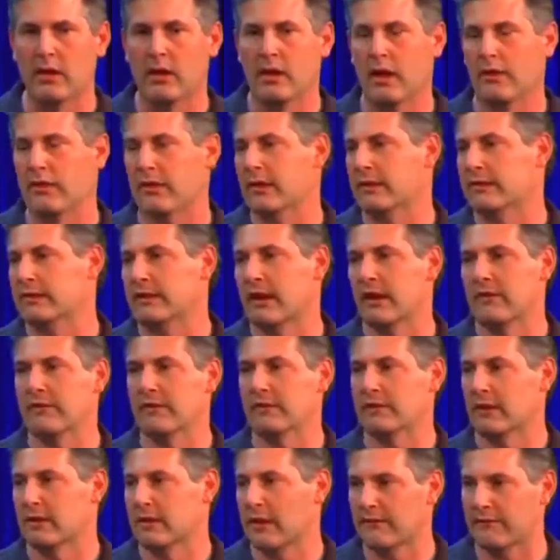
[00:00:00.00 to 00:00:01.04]
I think Jeff
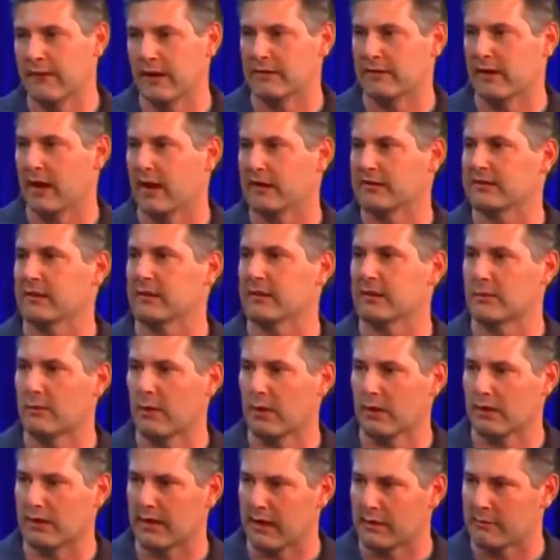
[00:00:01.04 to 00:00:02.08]
has done that fantastically
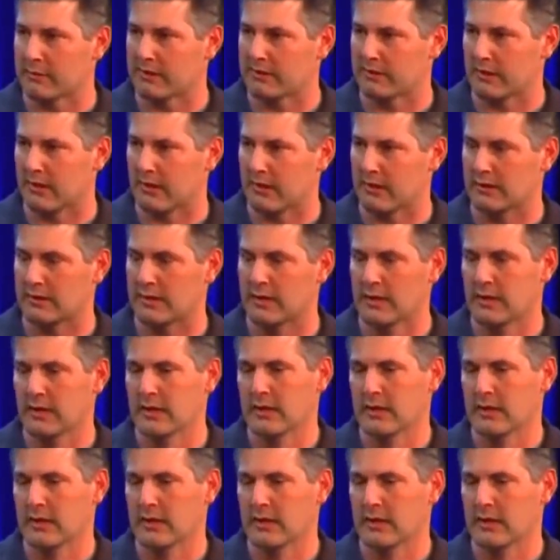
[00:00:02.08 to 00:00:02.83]
well at Amazon.